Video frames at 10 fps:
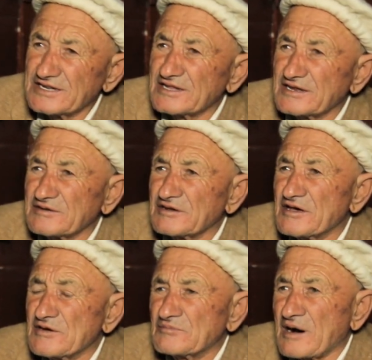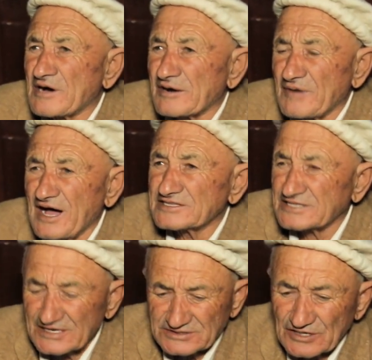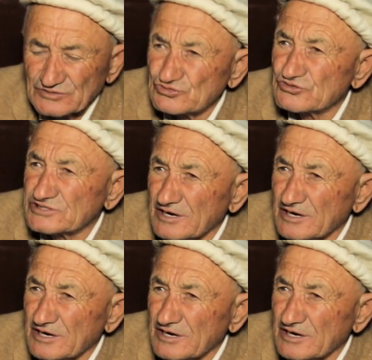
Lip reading: Now we'll try the butter we dug up.